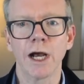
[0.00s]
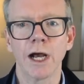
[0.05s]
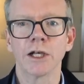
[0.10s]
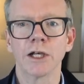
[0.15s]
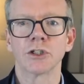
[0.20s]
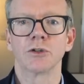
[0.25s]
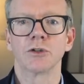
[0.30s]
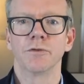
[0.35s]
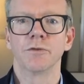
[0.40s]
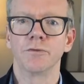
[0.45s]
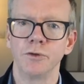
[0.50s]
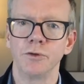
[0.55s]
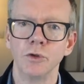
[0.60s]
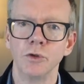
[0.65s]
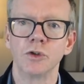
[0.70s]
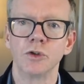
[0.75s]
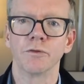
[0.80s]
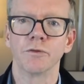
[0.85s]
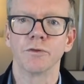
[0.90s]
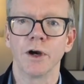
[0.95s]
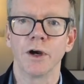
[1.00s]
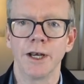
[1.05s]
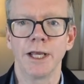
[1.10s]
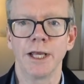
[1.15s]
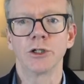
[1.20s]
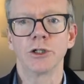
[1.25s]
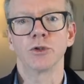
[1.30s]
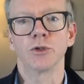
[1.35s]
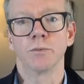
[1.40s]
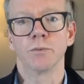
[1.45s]
of future financial
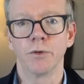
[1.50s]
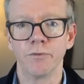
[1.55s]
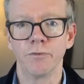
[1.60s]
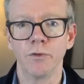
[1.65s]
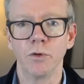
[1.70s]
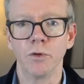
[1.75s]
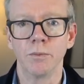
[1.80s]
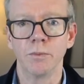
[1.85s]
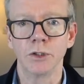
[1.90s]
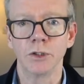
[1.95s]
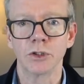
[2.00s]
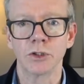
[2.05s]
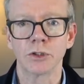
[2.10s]
performance.